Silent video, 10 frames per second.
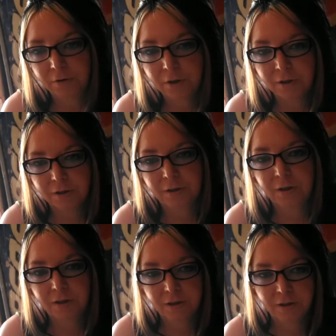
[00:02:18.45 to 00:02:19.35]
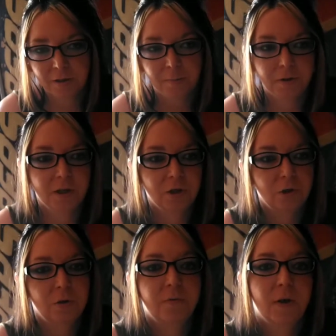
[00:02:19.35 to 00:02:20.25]
It's something that
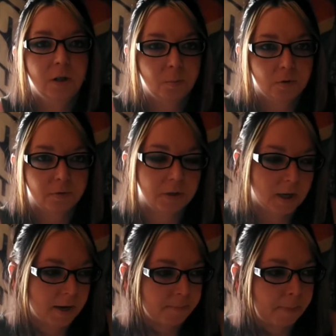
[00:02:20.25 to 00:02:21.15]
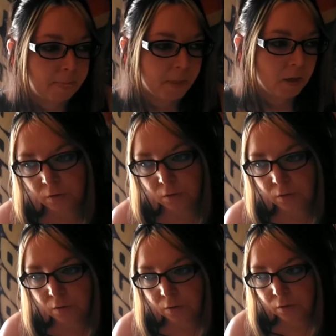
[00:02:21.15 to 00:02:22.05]
you develop over time.
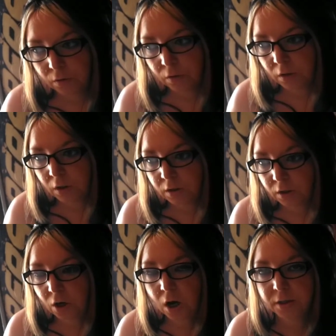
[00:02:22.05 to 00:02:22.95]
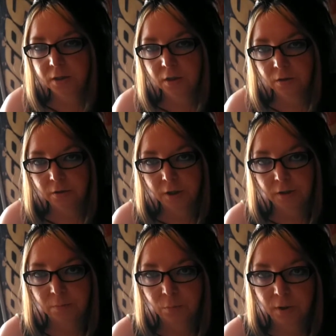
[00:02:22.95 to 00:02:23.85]
It's a constant
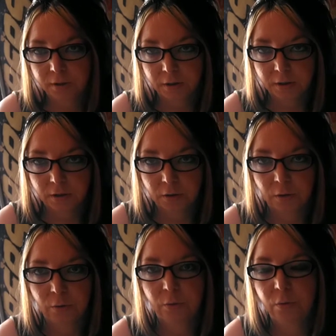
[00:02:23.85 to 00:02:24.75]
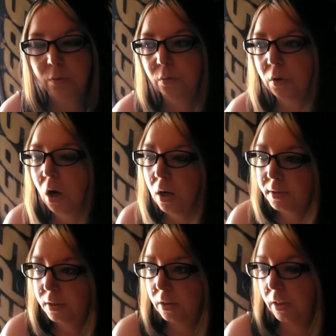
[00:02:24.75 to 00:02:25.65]
learning process. You
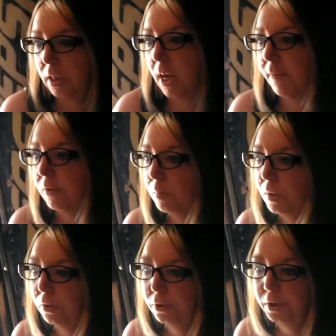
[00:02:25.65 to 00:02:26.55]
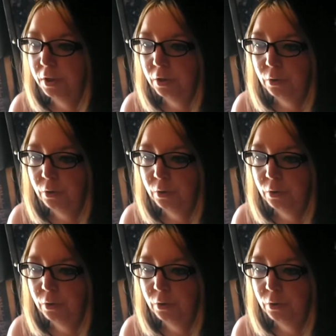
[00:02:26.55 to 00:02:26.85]
constantly have to be learning.